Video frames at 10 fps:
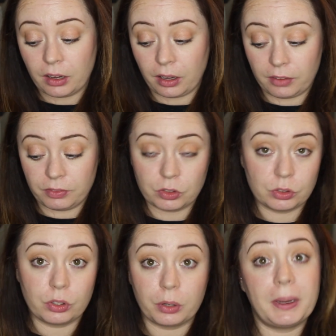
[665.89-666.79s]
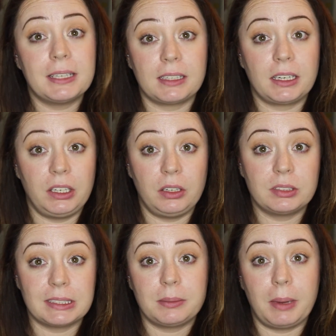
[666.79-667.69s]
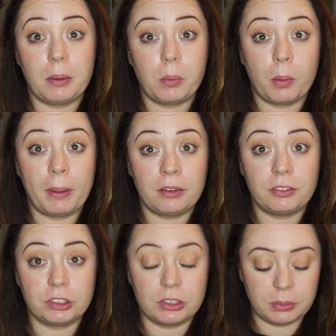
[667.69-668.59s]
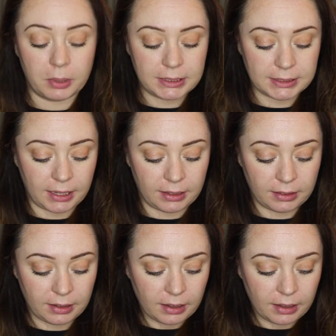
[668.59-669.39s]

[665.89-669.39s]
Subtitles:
if there's other ways I can use it to make it more beneficial to my skin.